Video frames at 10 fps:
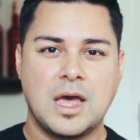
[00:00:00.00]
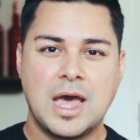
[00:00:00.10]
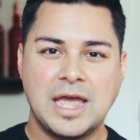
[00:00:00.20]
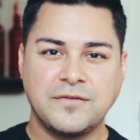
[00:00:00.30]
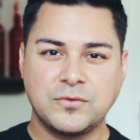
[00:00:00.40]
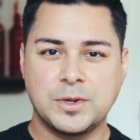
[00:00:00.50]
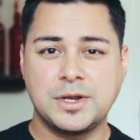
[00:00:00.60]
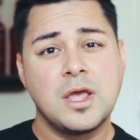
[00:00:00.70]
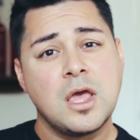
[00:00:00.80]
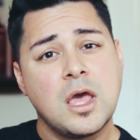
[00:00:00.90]
Hi,
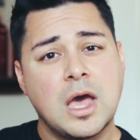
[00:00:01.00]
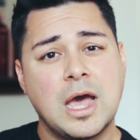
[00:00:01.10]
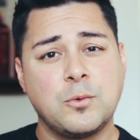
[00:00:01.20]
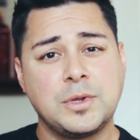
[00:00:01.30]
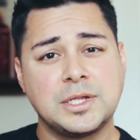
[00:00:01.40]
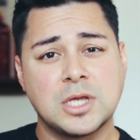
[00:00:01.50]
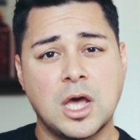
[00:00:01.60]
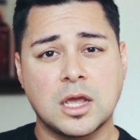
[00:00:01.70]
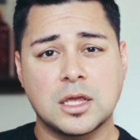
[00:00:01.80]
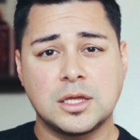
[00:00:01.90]
everyone. I want to
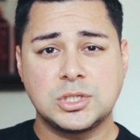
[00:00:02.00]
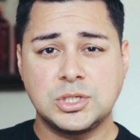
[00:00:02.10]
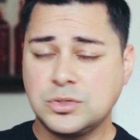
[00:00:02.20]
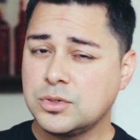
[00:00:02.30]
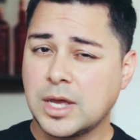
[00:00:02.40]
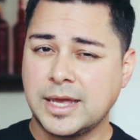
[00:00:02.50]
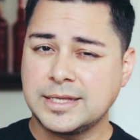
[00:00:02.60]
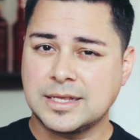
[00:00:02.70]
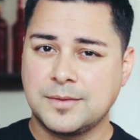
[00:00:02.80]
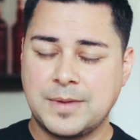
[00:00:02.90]
talk to you
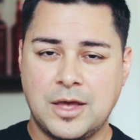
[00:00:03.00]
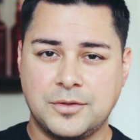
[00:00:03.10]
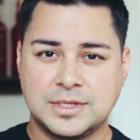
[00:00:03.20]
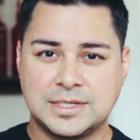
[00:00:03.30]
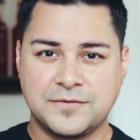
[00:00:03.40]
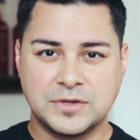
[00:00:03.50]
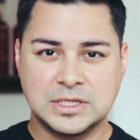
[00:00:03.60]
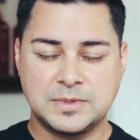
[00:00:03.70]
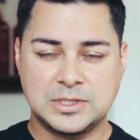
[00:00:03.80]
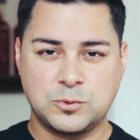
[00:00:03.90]
guys about the
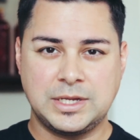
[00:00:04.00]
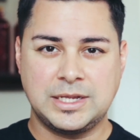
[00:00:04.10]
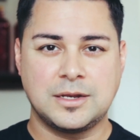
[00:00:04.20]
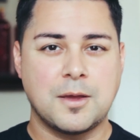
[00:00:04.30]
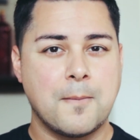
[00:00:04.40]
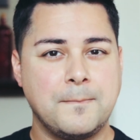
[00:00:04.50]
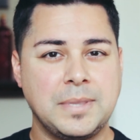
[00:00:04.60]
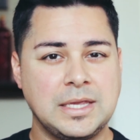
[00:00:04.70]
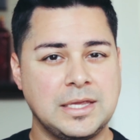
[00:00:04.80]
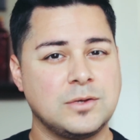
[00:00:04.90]
difference between
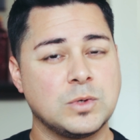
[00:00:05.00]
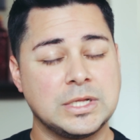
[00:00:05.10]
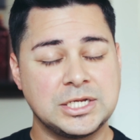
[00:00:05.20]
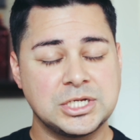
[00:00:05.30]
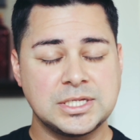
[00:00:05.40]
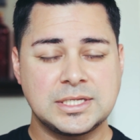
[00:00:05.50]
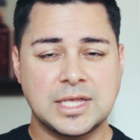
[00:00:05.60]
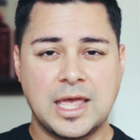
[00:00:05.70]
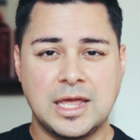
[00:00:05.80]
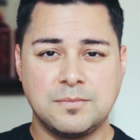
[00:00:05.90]
being religious
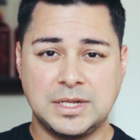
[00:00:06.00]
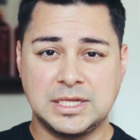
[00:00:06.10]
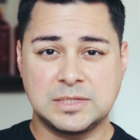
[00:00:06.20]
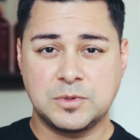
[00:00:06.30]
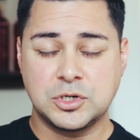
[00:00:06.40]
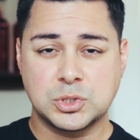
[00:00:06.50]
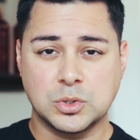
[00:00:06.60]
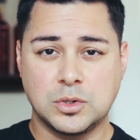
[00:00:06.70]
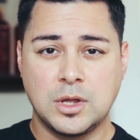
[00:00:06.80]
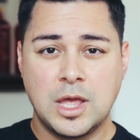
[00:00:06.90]
and being
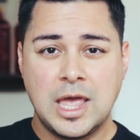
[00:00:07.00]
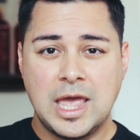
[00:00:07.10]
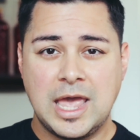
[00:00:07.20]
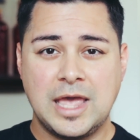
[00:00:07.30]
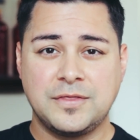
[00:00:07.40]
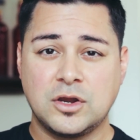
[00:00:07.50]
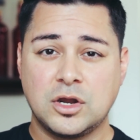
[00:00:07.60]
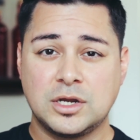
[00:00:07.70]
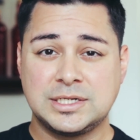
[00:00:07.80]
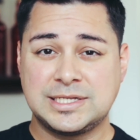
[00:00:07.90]
spiritual. And
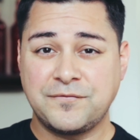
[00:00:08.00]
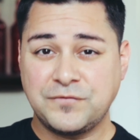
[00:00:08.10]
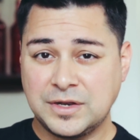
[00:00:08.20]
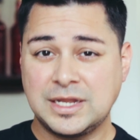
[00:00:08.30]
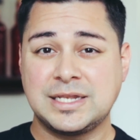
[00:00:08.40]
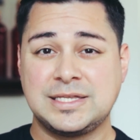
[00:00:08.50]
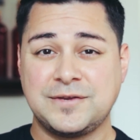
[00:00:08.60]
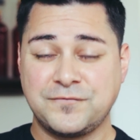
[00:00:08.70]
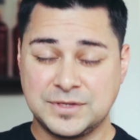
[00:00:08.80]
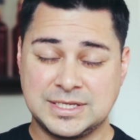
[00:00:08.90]
there are definite
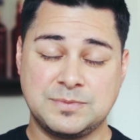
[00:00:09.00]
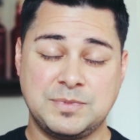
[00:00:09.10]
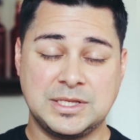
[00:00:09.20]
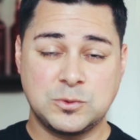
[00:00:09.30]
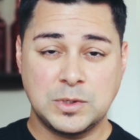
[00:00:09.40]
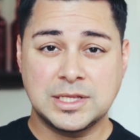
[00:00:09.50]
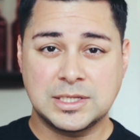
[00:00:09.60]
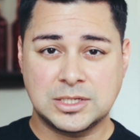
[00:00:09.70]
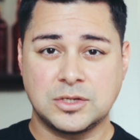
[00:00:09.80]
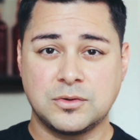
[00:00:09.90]
differences between the
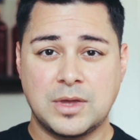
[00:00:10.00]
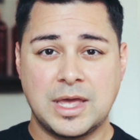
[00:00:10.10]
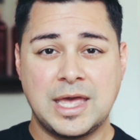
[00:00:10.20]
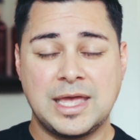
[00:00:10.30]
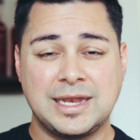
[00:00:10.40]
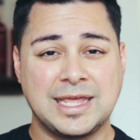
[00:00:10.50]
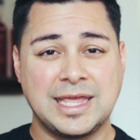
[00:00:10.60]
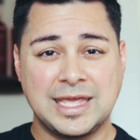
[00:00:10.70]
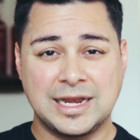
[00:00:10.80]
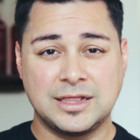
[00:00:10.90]
two, and it
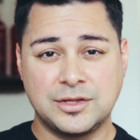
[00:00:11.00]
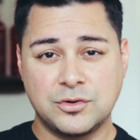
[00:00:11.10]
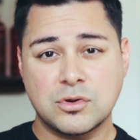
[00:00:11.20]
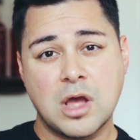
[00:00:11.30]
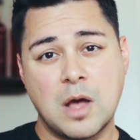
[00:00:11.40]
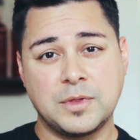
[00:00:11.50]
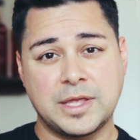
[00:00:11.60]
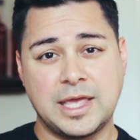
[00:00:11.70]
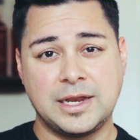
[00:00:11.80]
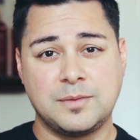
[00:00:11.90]
can get a little
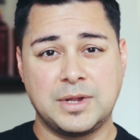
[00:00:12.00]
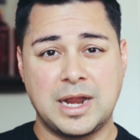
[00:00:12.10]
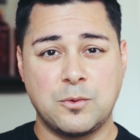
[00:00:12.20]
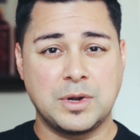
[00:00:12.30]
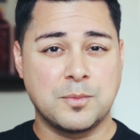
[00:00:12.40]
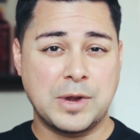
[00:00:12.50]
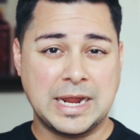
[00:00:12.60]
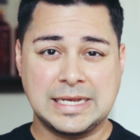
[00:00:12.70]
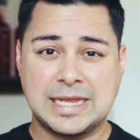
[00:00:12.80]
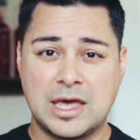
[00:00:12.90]
complicated, but I want to
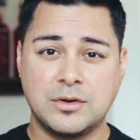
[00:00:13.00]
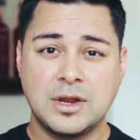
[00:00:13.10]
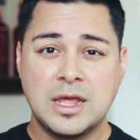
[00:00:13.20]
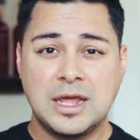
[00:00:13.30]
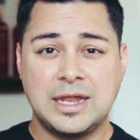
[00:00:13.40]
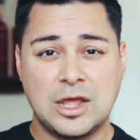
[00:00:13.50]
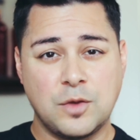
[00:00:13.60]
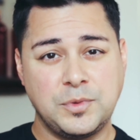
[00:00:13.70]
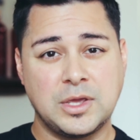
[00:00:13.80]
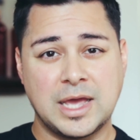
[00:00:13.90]
break it down and
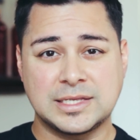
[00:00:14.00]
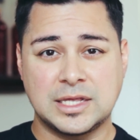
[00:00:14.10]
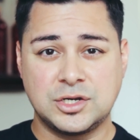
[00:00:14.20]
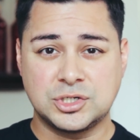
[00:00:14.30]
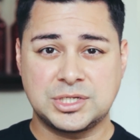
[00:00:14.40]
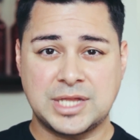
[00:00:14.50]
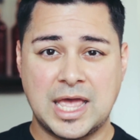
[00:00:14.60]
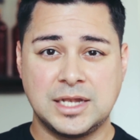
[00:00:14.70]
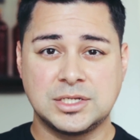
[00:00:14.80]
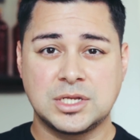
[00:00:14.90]
help you guys
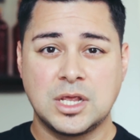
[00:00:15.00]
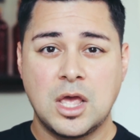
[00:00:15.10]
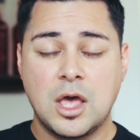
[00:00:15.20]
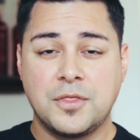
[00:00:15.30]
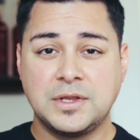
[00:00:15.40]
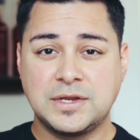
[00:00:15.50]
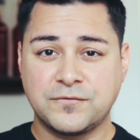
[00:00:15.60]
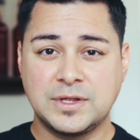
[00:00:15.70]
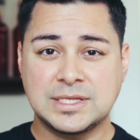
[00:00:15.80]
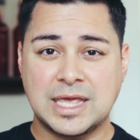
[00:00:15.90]
understand the
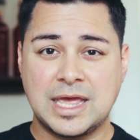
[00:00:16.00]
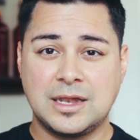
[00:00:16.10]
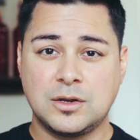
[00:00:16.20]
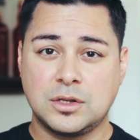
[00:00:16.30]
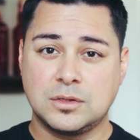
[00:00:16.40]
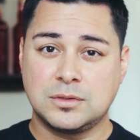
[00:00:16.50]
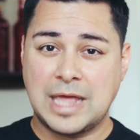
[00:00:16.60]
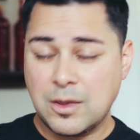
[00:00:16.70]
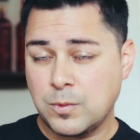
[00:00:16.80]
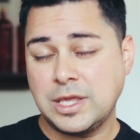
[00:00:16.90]
difference. And
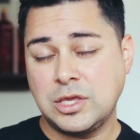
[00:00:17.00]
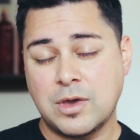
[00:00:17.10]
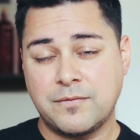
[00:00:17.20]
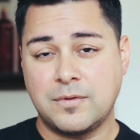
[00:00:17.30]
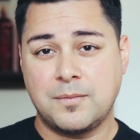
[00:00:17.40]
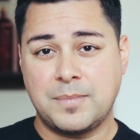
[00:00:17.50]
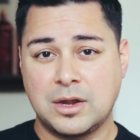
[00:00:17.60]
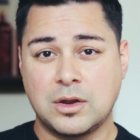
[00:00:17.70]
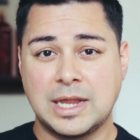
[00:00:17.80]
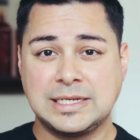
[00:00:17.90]
that way, you have a
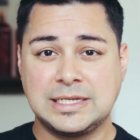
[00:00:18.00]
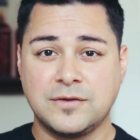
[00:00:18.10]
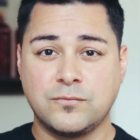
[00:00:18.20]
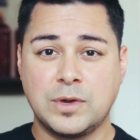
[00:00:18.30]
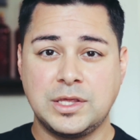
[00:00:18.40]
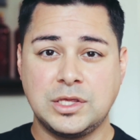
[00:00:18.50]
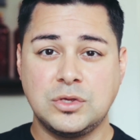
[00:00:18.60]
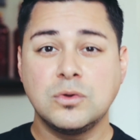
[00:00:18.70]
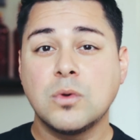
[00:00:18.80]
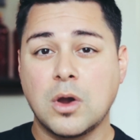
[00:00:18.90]
better idea of what
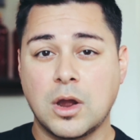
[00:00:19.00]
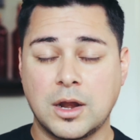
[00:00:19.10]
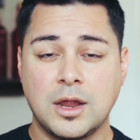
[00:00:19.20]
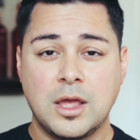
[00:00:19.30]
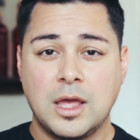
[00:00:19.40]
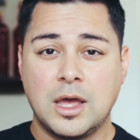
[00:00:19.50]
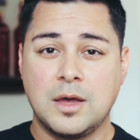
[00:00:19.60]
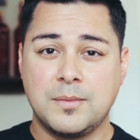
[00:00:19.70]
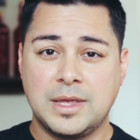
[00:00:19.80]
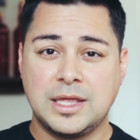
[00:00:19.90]
you are
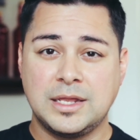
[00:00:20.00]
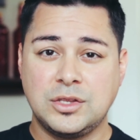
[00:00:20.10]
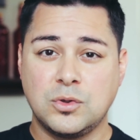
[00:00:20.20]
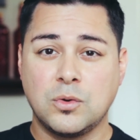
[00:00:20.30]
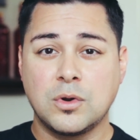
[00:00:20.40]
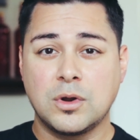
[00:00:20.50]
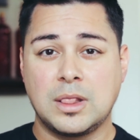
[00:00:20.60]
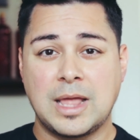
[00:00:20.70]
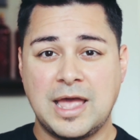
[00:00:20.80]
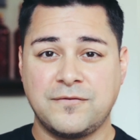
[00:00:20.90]
in your
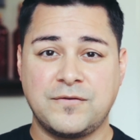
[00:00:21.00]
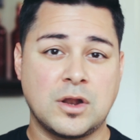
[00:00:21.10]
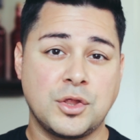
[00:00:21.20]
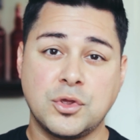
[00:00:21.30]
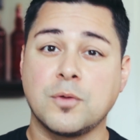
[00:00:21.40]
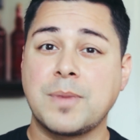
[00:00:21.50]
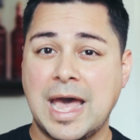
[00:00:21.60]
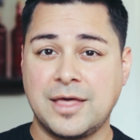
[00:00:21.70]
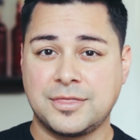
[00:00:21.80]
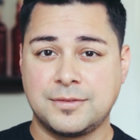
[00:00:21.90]
life and on your
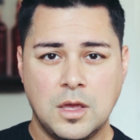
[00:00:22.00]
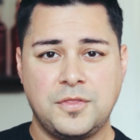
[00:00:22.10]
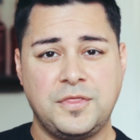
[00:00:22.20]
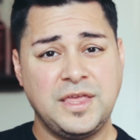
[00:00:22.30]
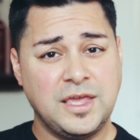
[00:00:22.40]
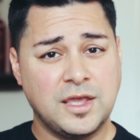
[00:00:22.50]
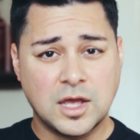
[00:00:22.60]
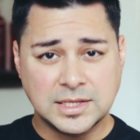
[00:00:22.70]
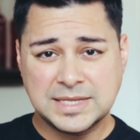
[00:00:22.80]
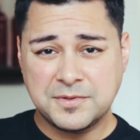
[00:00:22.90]
path. The
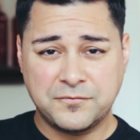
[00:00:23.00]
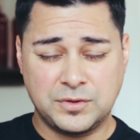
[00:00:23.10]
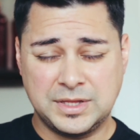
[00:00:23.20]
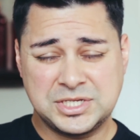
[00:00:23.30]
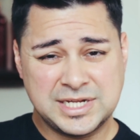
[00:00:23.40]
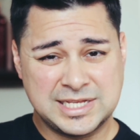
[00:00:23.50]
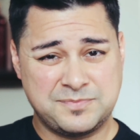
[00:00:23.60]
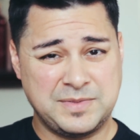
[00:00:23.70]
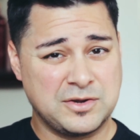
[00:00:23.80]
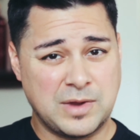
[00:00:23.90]
concept of religion
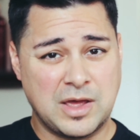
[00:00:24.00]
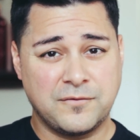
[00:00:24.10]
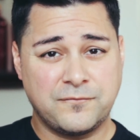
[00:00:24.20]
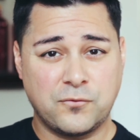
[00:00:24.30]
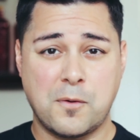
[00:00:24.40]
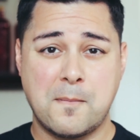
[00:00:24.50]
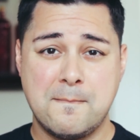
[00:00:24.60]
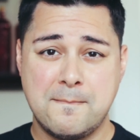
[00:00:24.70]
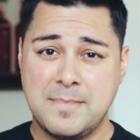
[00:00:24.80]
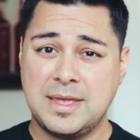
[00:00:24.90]
has been around for
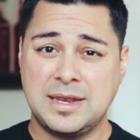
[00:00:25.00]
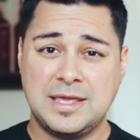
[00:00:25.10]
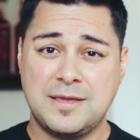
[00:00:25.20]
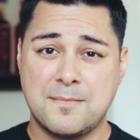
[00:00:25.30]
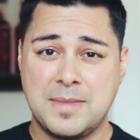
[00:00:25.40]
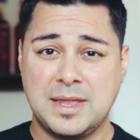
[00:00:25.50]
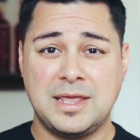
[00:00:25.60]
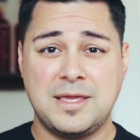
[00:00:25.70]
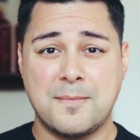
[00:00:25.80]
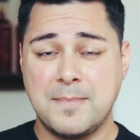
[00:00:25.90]
many,
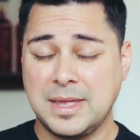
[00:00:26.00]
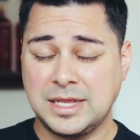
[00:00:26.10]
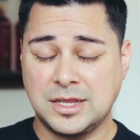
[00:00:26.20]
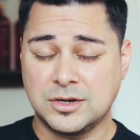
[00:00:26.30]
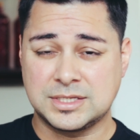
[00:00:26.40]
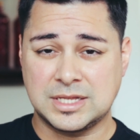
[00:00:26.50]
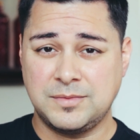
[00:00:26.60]
many, many years.